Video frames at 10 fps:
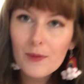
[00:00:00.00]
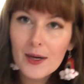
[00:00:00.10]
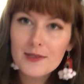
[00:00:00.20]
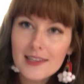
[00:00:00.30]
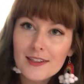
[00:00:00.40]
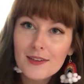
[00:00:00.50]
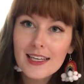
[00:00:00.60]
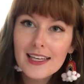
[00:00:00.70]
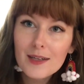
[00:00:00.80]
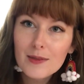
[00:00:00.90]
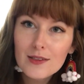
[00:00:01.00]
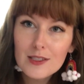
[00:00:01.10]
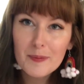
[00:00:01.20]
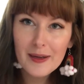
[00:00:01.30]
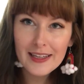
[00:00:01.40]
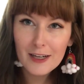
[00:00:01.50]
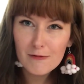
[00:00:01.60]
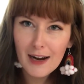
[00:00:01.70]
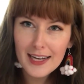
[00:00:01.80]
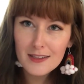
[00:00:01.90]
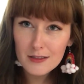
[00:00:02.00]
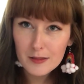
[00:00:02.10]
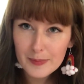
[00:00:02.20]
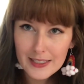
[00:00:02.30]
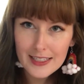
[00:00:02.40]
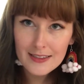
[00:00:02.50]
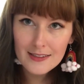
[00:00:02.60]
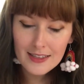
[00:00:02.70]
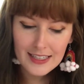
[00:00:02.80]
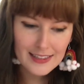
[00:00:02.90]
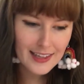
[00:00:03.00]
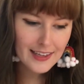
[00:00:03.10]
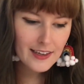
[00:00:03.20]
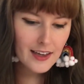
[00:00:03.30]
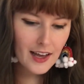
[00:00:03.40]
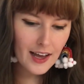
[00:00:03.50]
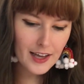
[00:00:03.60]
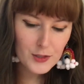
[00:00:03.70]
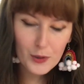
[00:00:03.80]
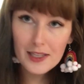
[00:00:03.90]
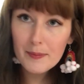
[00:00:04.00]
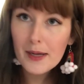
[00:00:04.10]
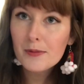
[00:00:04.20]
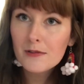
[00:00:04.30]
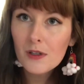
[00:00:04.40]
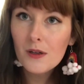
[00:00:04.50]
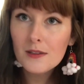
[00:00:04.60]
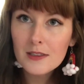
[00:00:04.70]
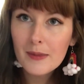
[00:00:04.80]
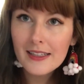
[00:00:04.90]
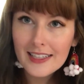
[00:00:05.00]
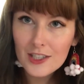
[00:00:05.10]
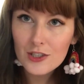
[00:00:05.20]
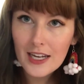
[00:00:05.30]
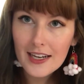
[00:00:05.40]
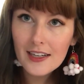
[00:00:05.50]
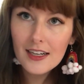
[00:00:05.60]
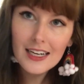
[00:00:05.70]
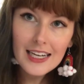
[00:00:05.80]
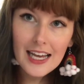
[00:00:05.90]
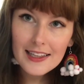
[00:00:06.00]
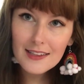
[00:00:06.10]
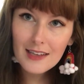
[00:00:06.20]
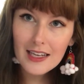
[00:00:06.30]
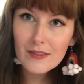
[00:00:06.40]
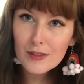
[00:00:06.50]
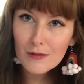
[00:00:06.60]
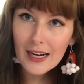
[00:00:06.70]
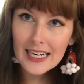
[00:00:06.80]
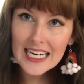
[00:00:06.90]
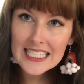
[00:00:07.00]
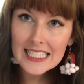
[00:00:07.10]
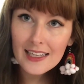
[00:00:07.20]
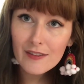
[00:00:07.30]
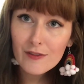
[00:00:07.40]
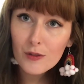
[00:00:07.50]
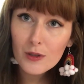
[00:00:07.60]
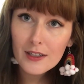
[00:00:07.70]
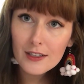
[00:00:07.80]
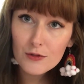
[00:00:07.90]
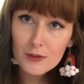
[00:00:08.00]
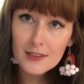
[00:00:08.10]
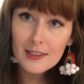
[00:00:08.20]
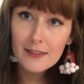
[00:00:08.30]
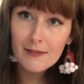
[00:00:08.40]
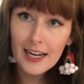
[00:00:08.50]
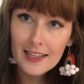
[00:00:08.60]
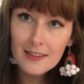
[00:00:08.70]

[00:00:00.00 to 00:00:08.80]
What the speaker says: when I was a little kid, we used to put like rice or beans in like a toilet paper roll to make like a shaker. And that's kind of the right idea for drizzly rain